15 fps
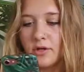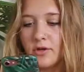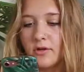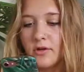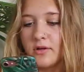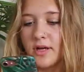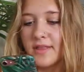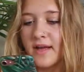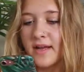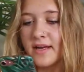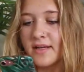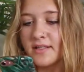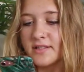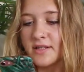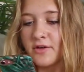You look like that
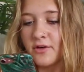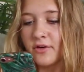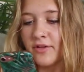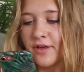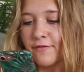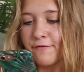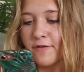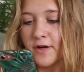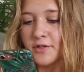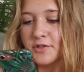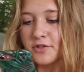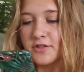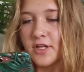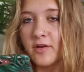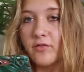innocent girl that fucks
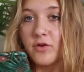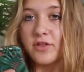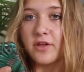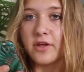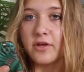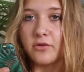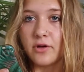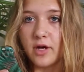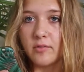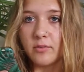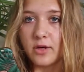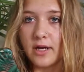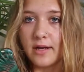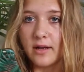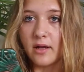yourself with a
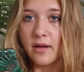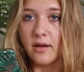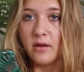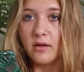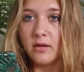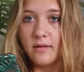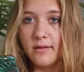cucumber at night.